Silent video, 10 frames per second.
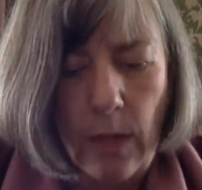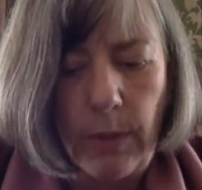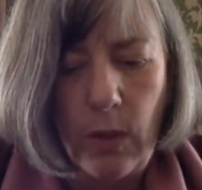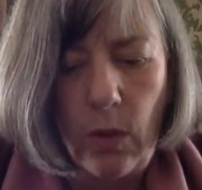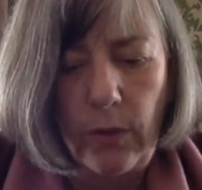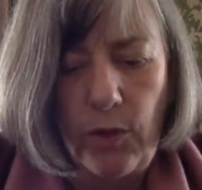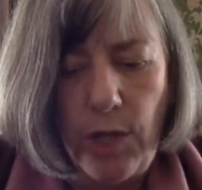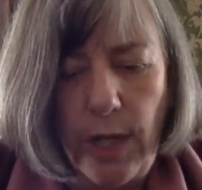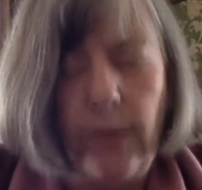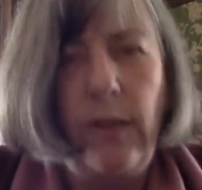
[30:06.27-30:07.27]
Because
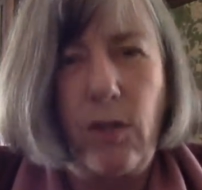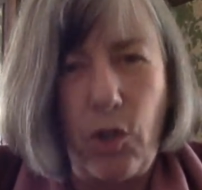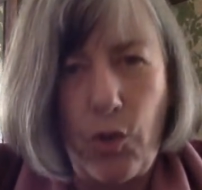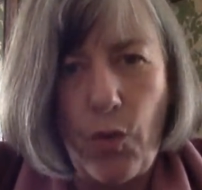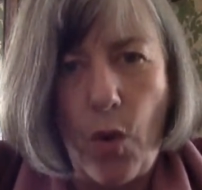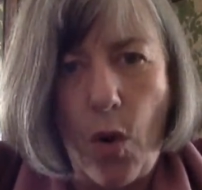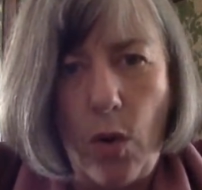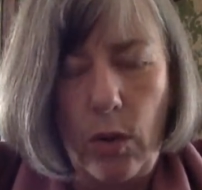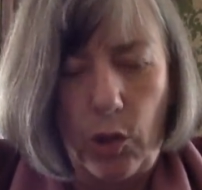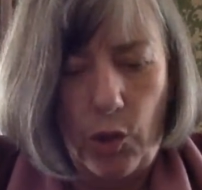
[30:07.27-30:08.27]
she is a
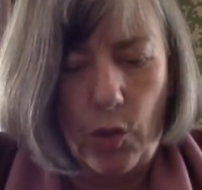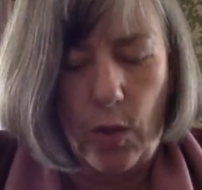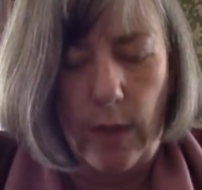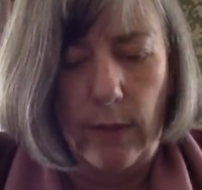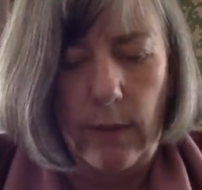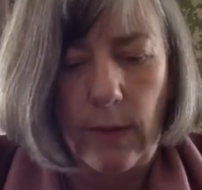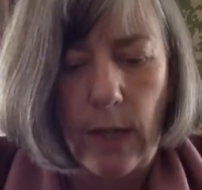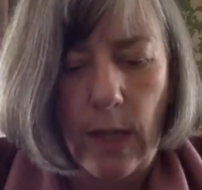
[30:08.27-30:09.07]
strong choice,